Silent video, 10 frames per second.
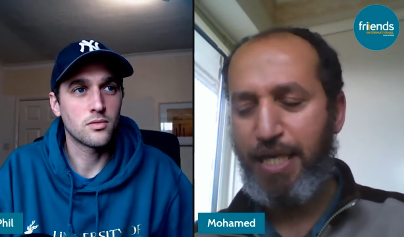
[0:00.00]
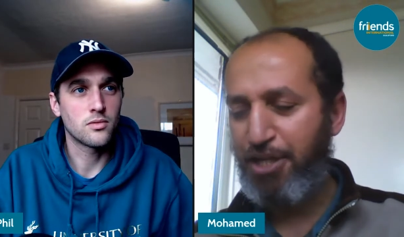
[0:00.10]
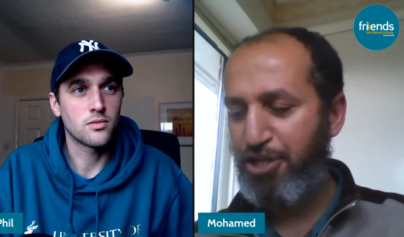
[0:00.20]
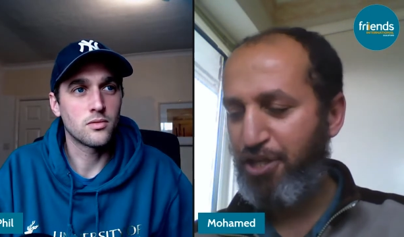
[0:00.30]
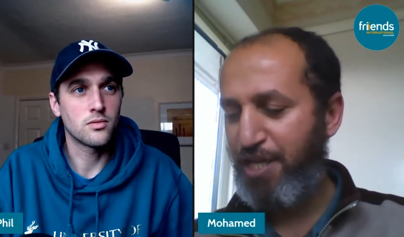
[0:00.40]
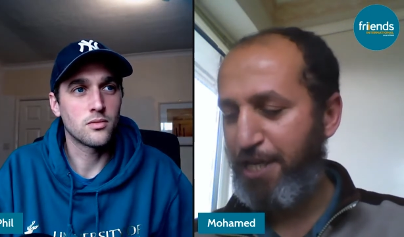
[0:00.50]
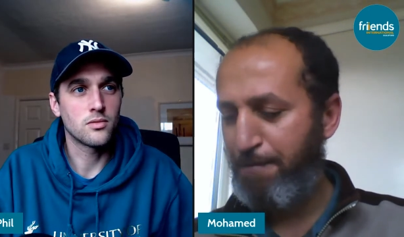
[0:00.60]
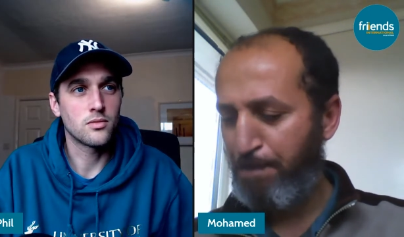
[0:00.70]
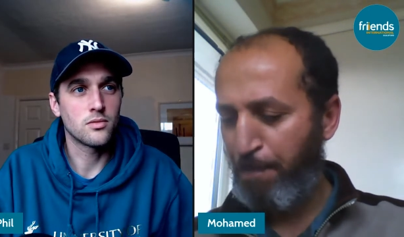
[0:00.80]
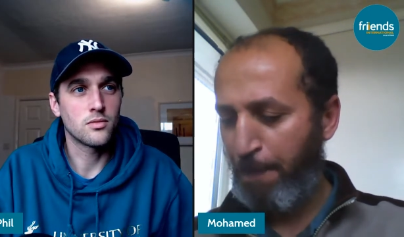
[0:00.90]
Speaker 1: is
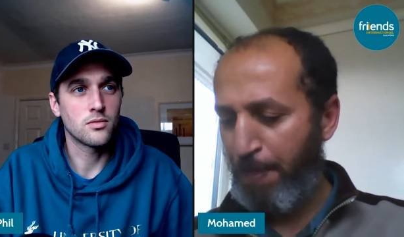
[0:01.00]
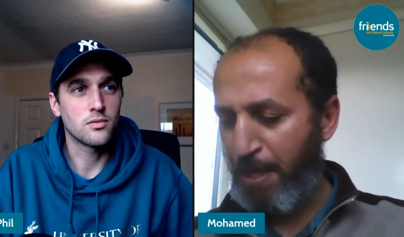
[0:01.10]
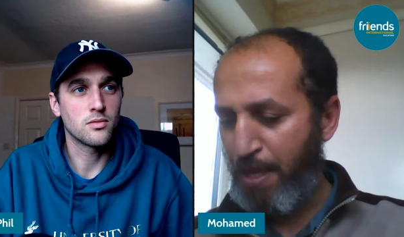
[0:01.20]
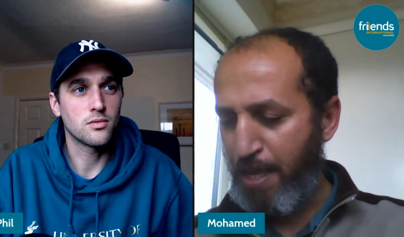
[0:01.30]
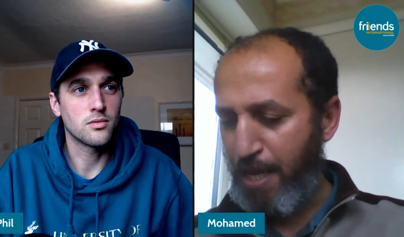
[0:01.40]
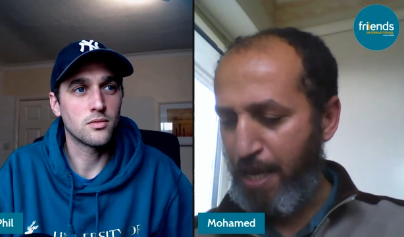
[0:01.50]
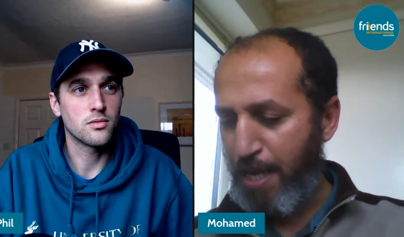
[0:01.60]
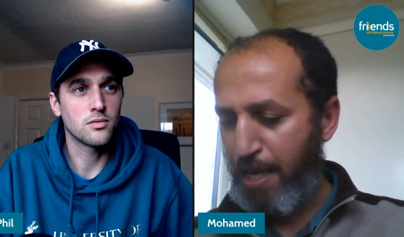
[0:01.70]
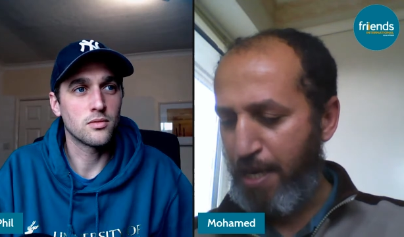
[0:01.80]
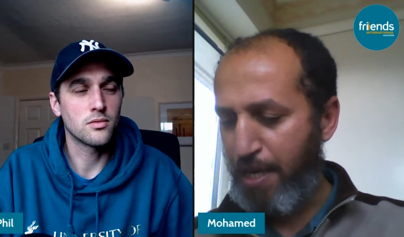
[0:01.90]
actually
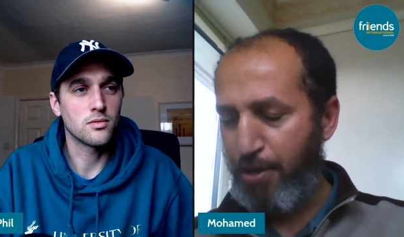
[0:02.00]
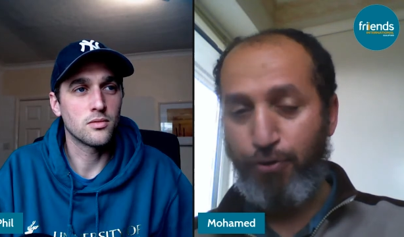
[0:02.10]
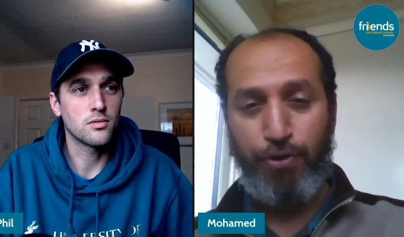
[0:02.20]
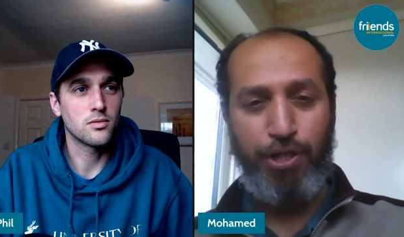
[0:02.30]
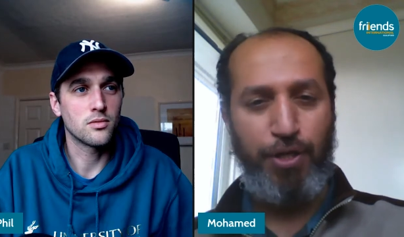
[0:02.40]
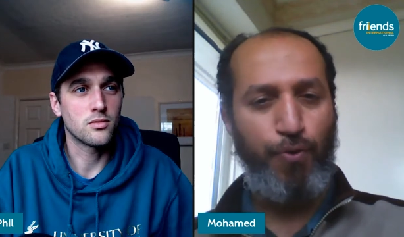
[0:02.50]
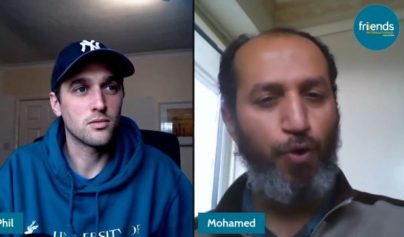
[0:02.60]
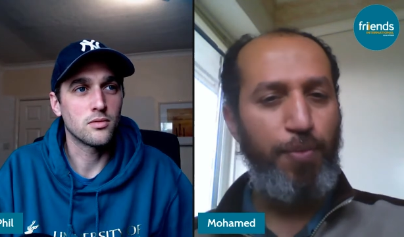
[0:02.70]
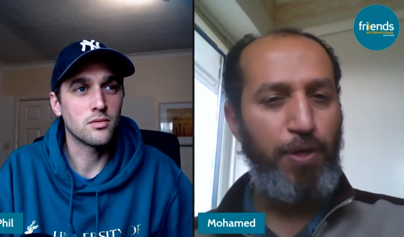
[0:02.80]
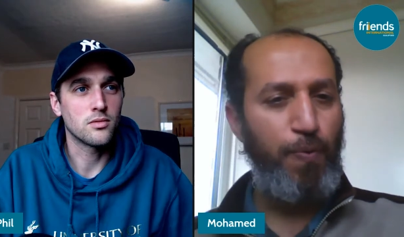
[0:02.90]
uh, not a
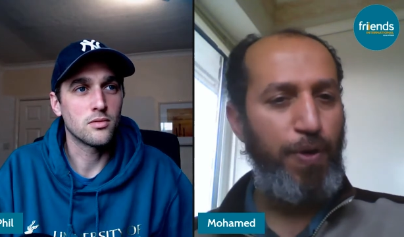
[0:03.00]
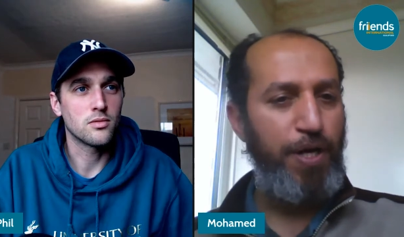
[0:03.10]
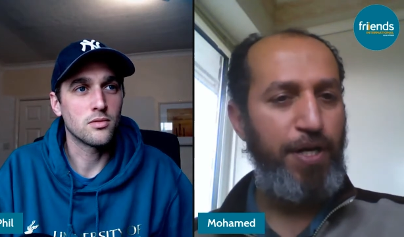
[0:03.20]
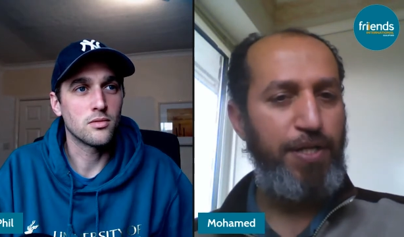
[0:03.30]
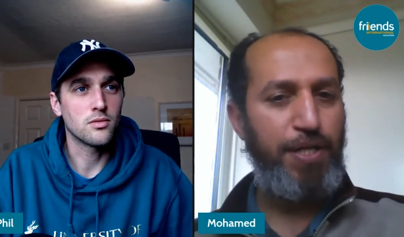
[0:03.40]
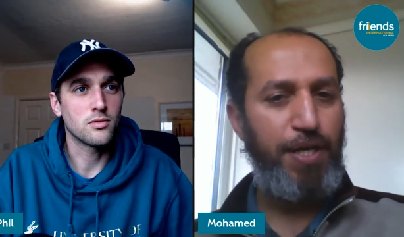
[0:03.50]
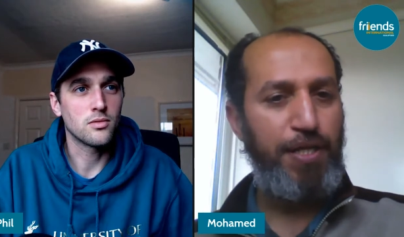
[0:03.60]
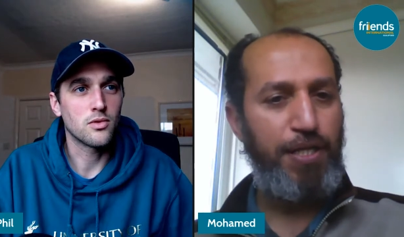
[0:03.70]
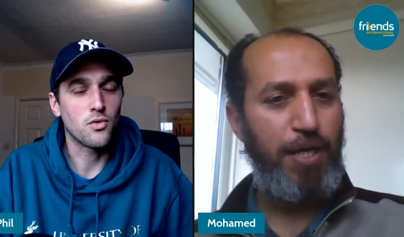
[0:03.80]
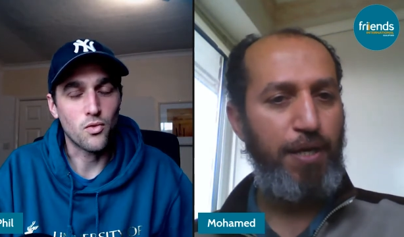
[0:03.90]
normal word
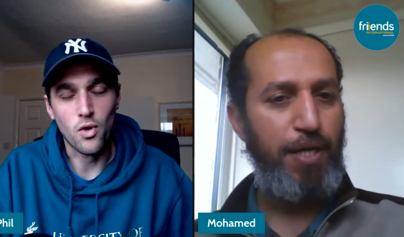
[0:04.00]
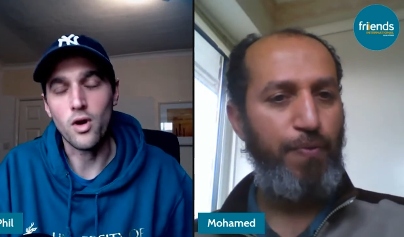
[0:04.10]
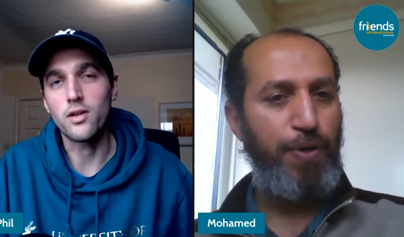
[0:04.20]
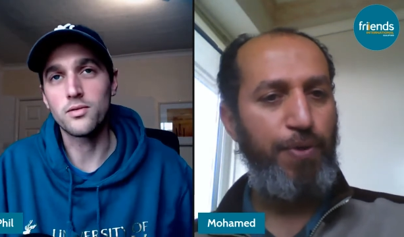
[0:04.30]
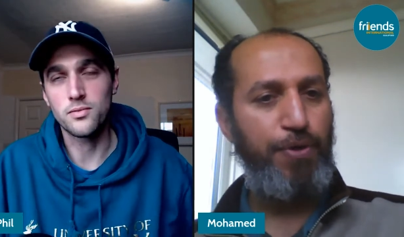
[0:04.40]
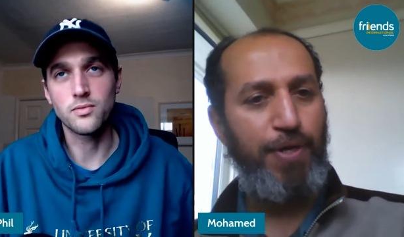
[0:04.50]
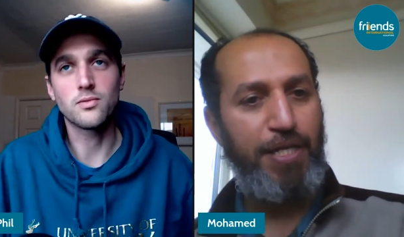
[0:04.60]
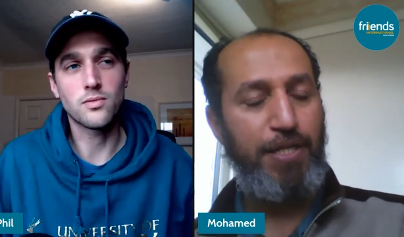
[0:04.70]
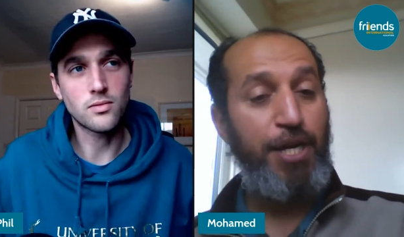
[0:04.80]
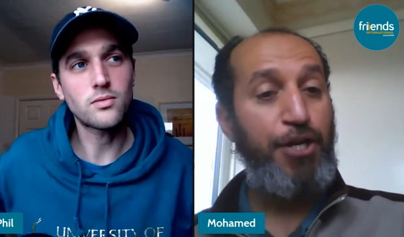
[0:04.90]
in terms right. when we
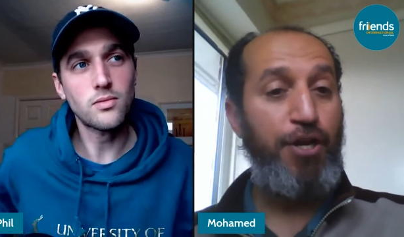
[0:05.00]
relate it.